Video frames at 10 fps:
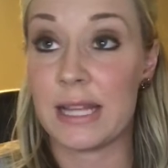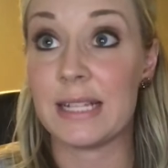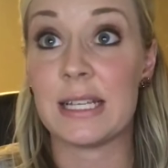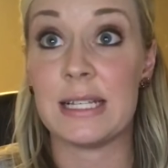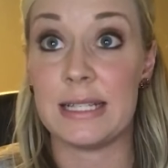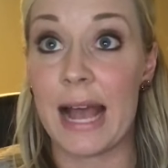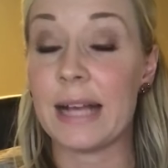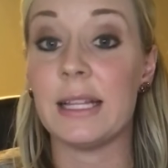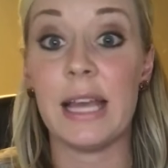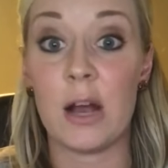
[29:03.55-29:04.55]
that's
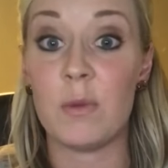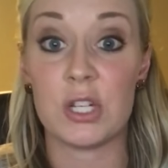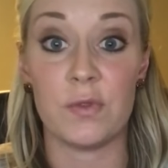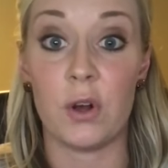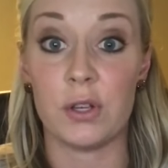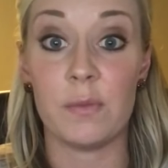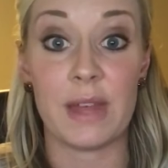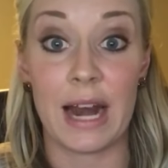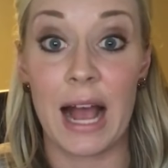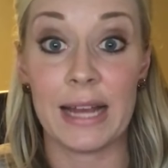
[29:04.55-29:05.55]
exactly how much volume
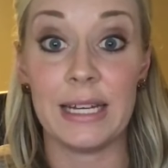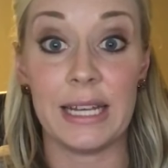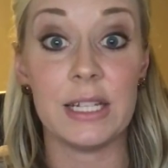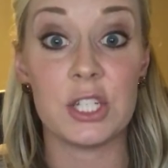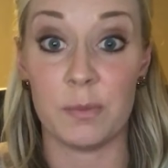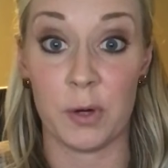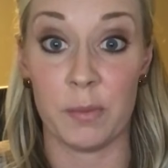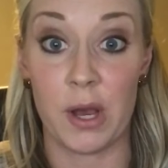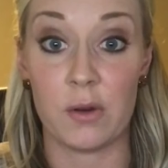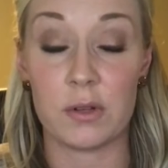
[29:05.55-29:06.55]
that I need to
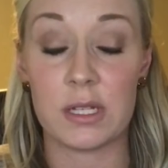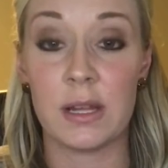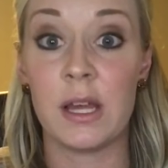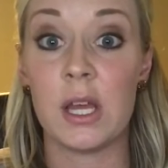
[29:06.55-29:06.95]
promote.